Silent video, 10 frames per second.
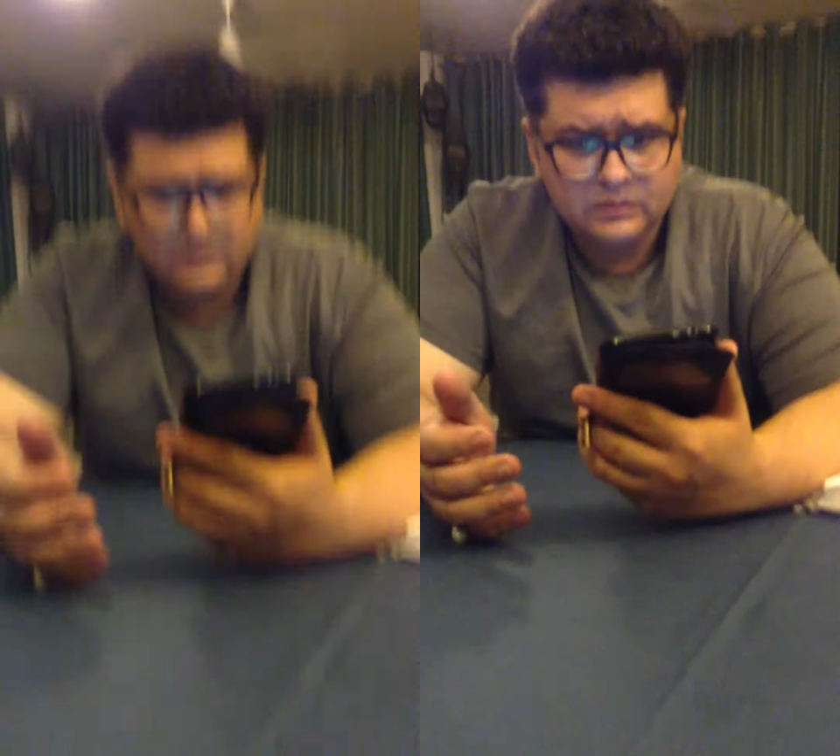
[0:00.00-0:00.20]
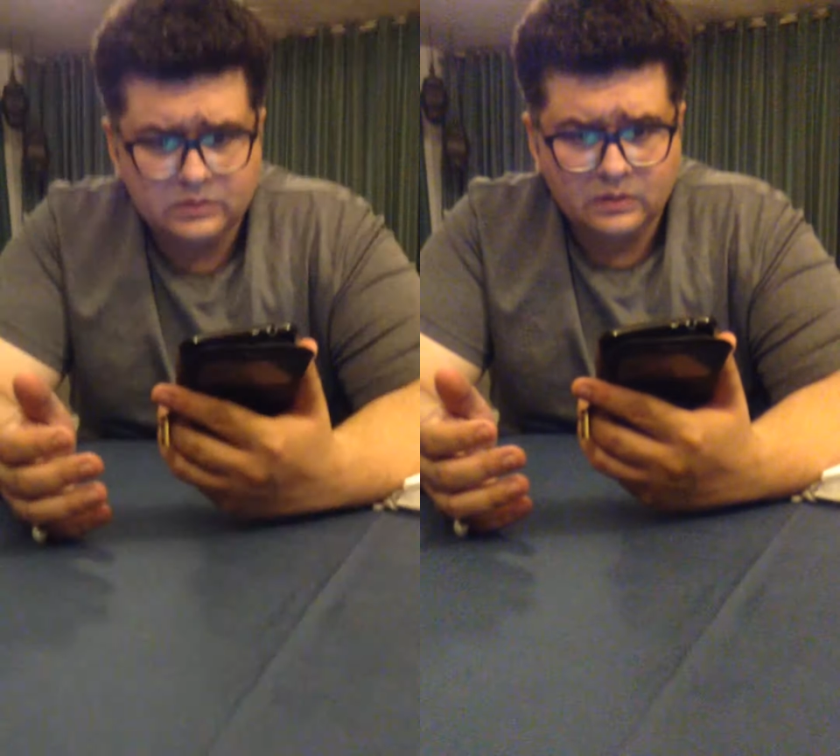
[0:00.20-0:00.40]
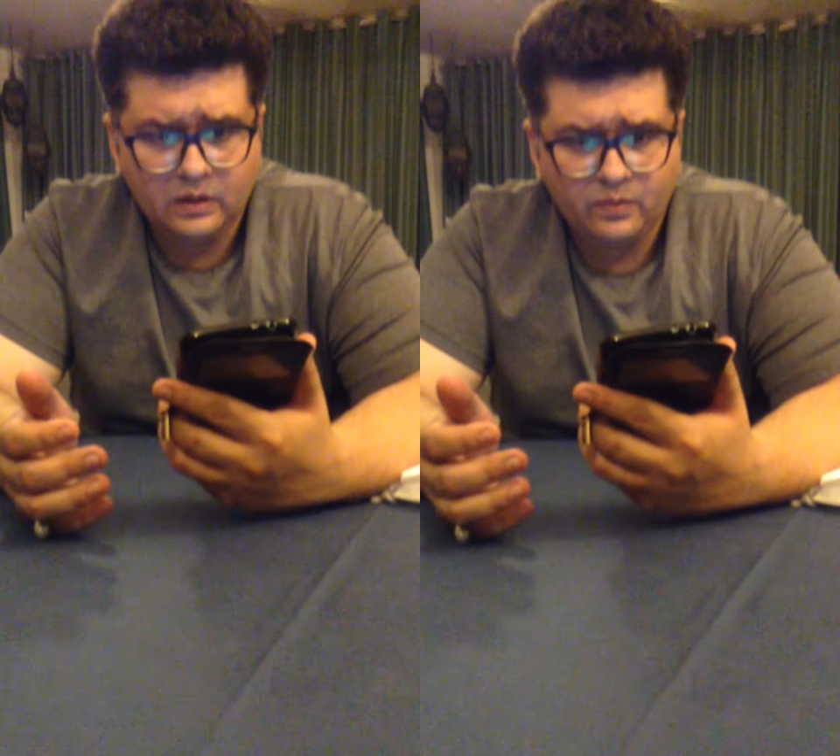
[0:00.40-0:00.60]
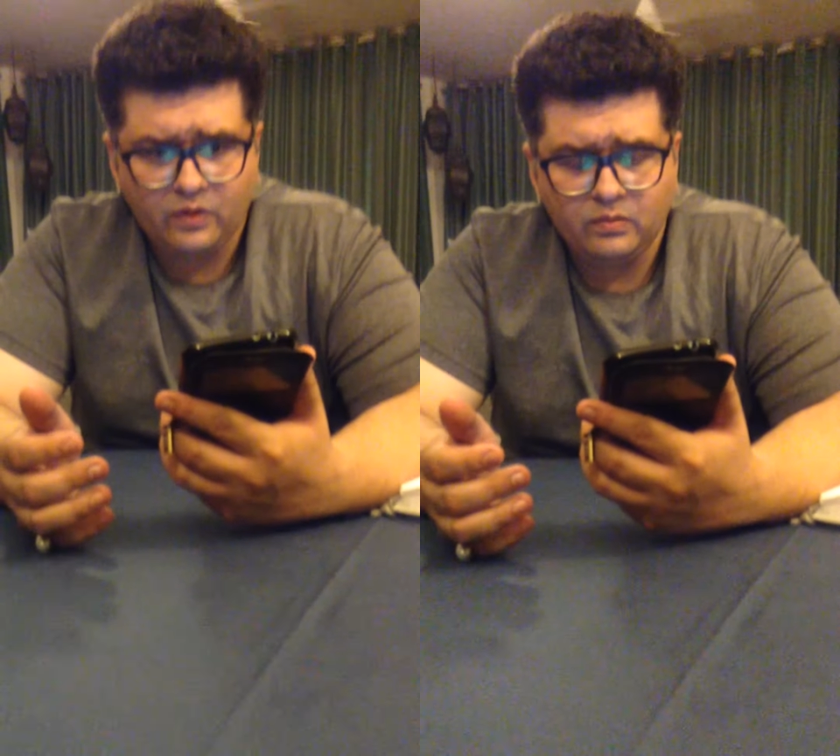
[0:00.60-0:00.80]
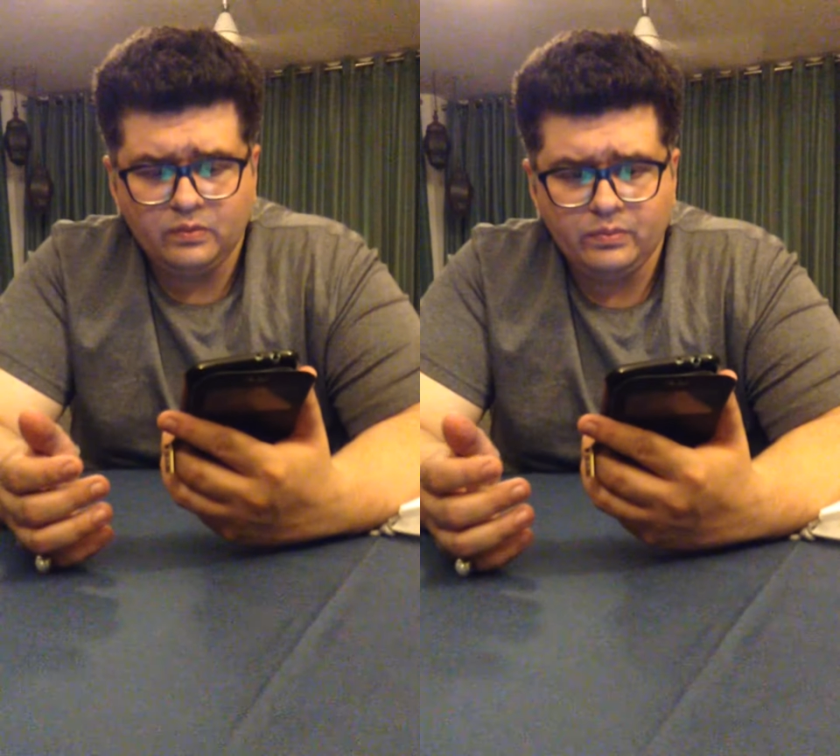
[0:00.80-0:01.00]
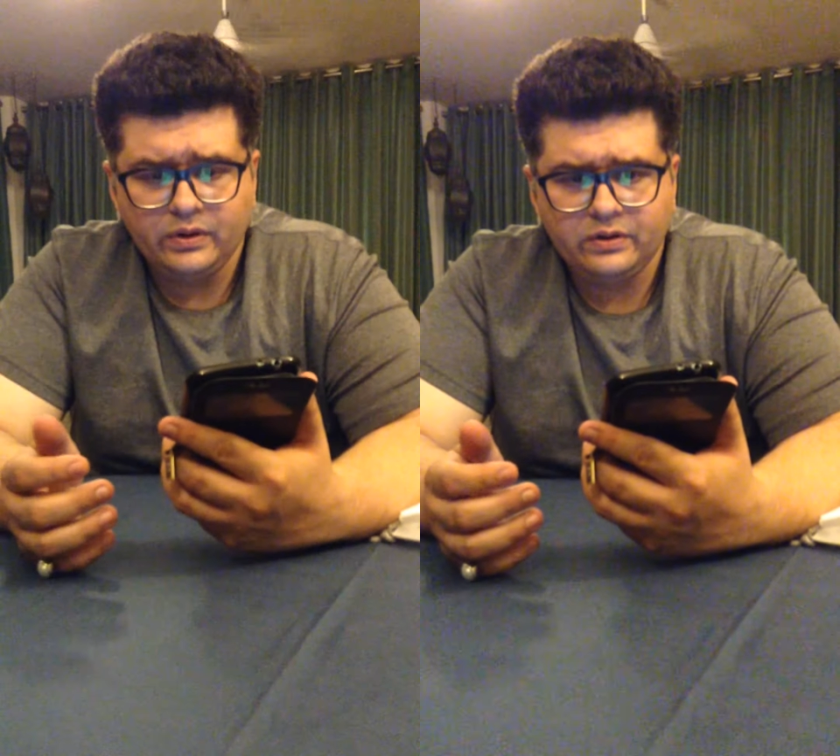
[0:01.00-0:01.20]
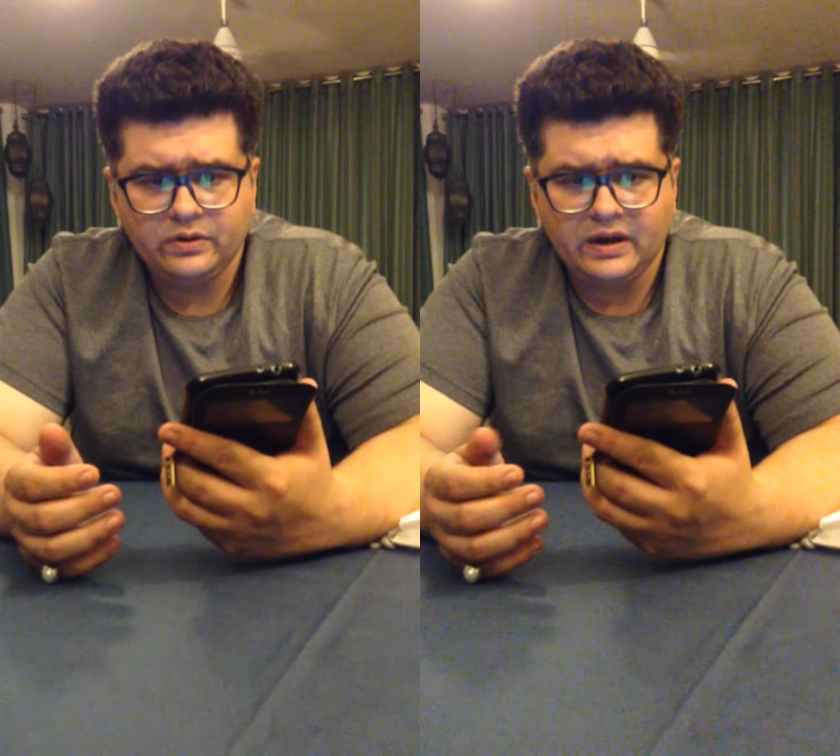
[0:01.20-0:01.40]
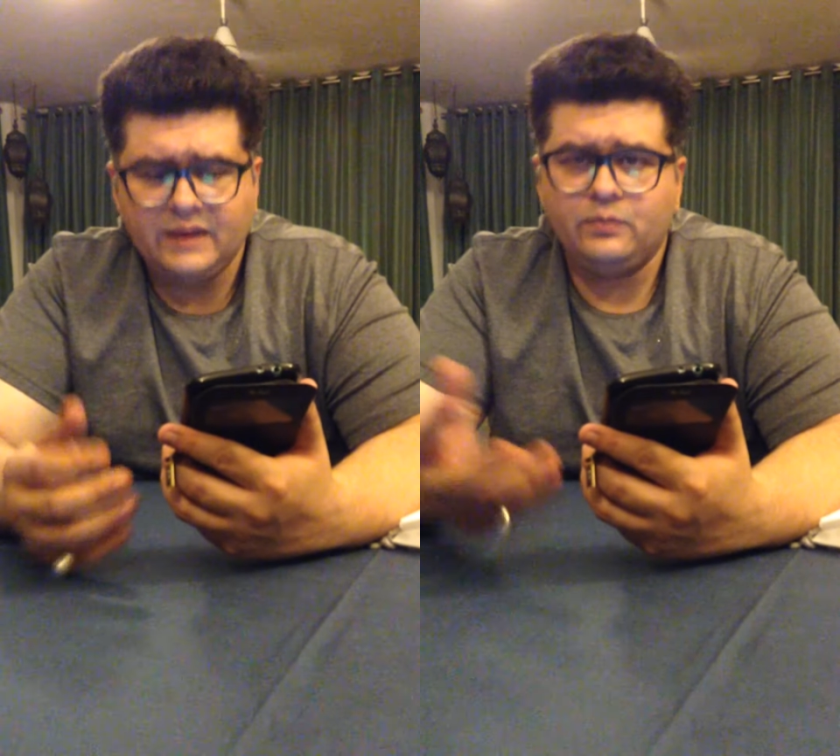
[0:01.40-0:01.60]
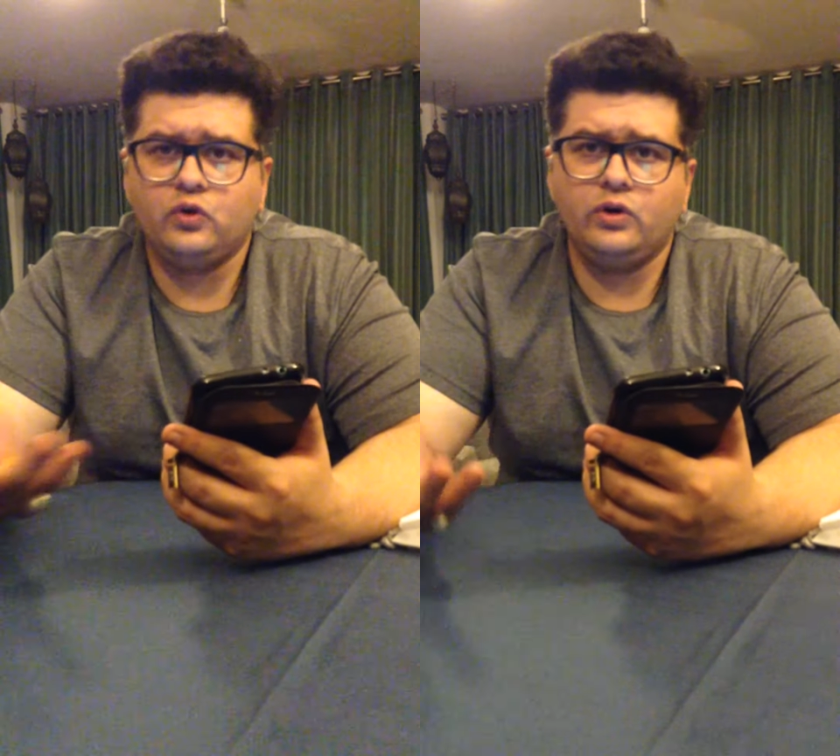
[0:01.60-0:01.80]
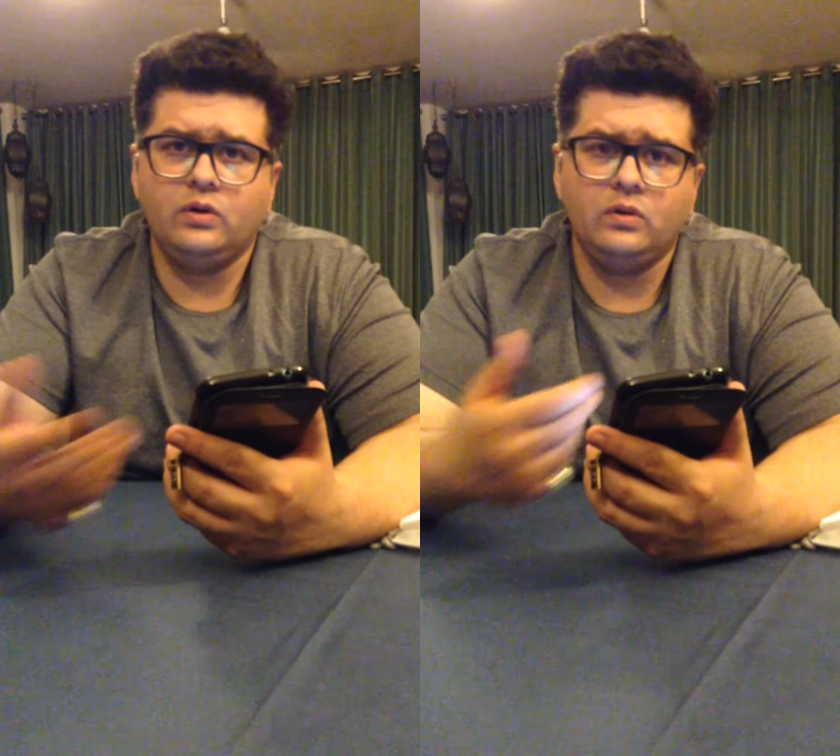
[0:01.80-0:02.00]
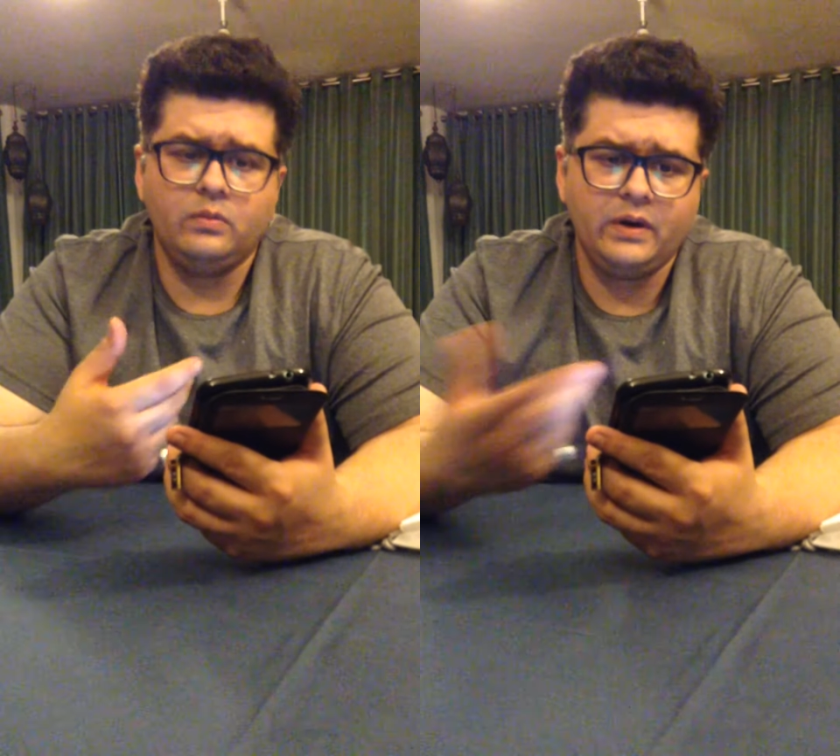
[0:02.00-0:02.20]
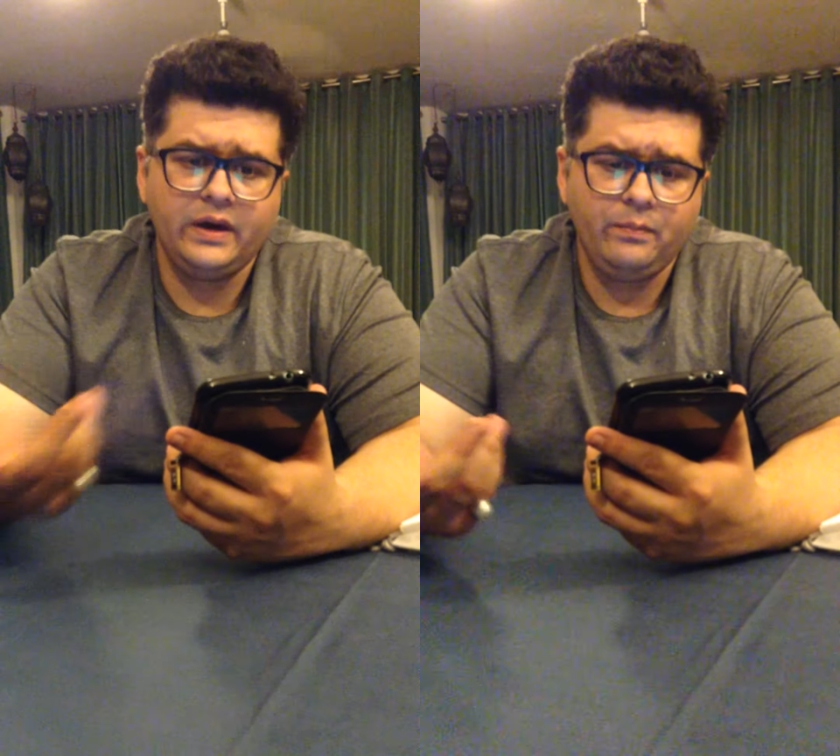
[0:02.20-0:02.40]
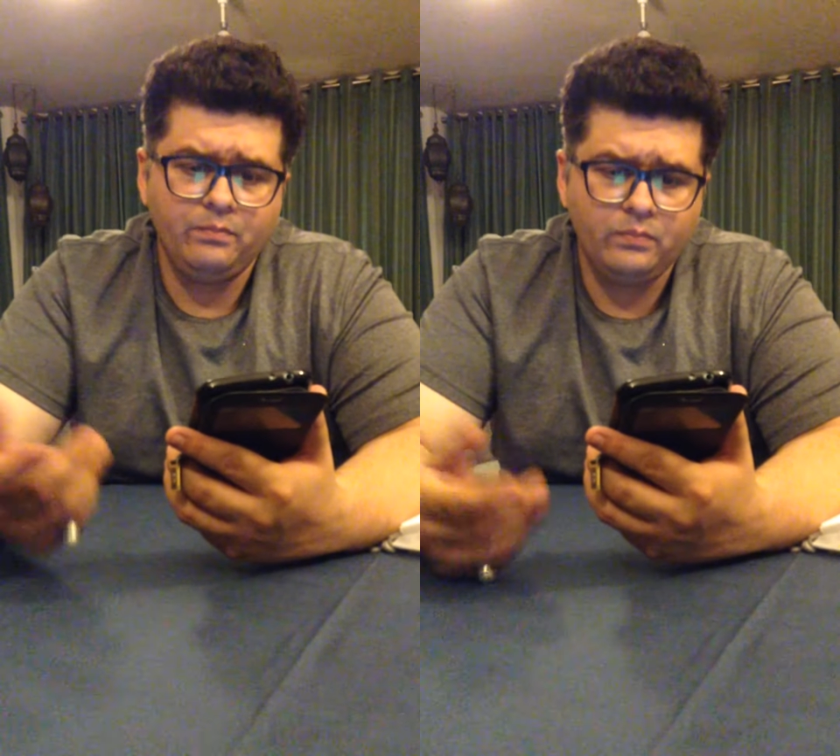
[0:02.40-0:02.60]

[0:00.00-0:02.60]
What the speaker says: it's not a problem, but I'm sure my